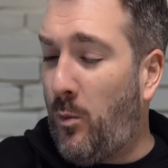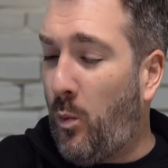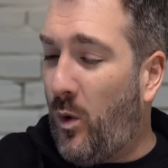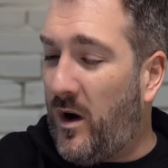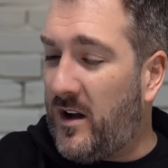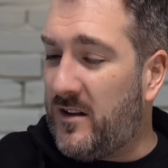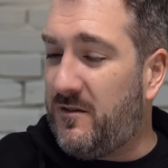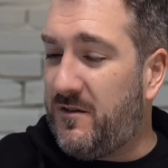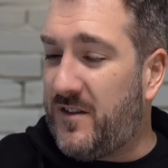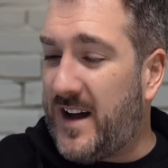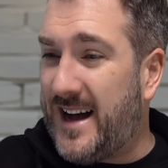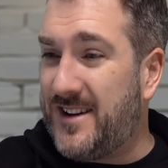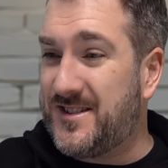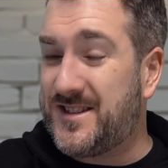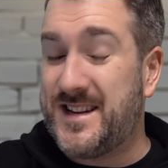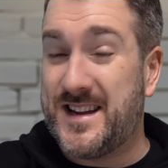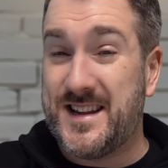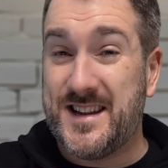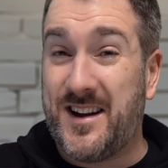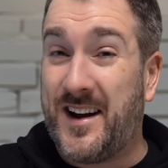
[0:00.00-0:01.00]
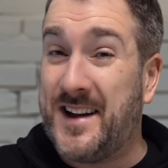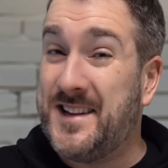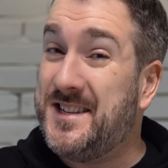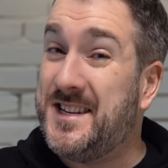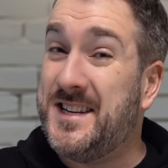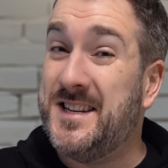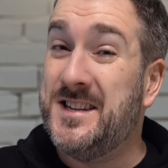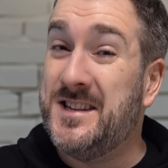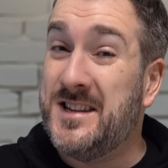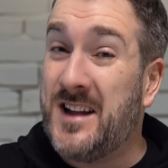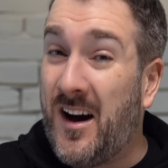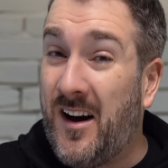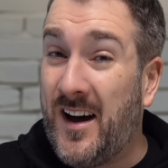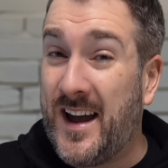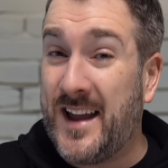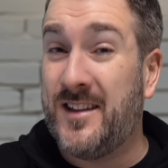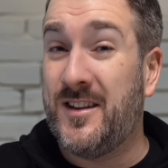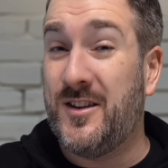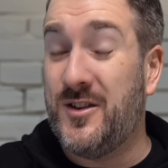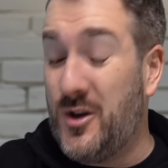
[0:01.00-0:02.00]

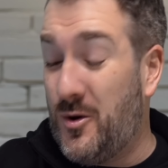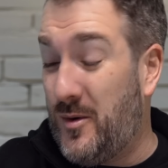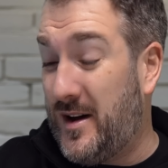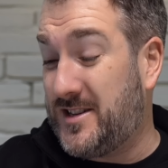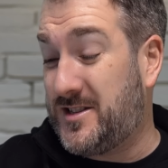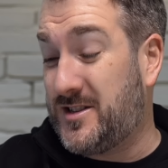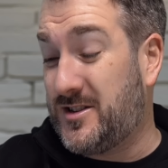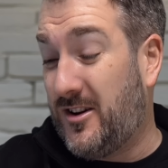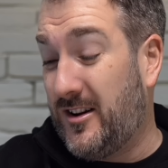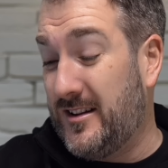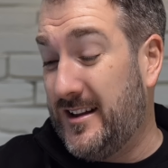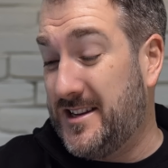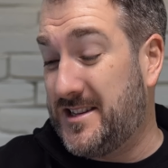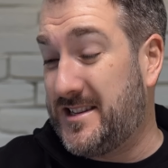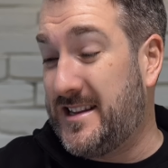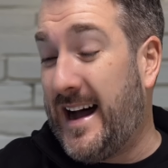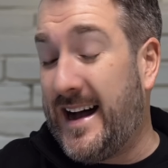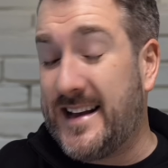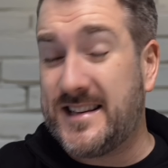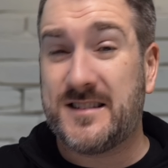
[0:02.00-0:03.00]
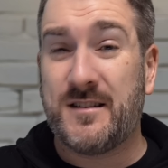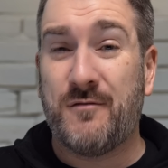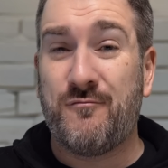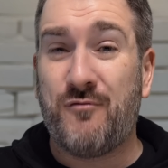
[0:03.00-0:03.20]
1,099 US dollars. That's the